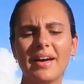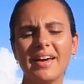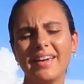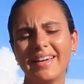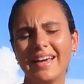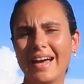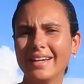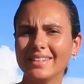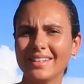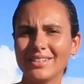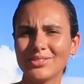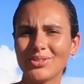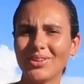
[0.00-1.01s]
my
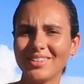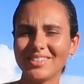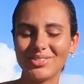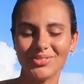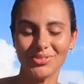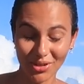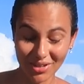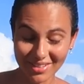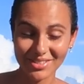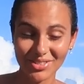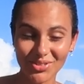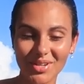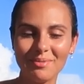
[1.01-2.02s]
kinda toilet,
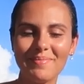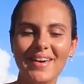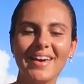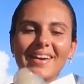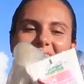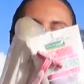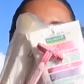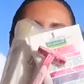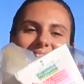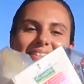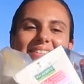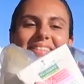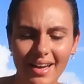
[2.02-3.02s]
toiletry bag.
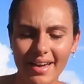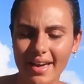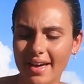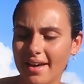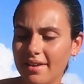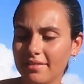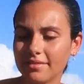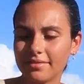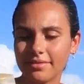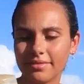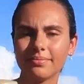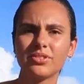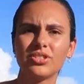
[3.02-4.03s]
I have
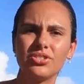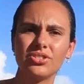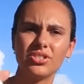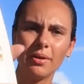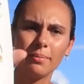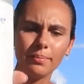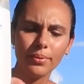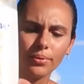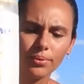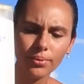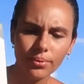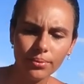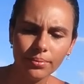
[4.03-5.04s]

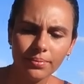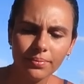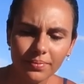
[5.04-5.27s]
shampoo, oh,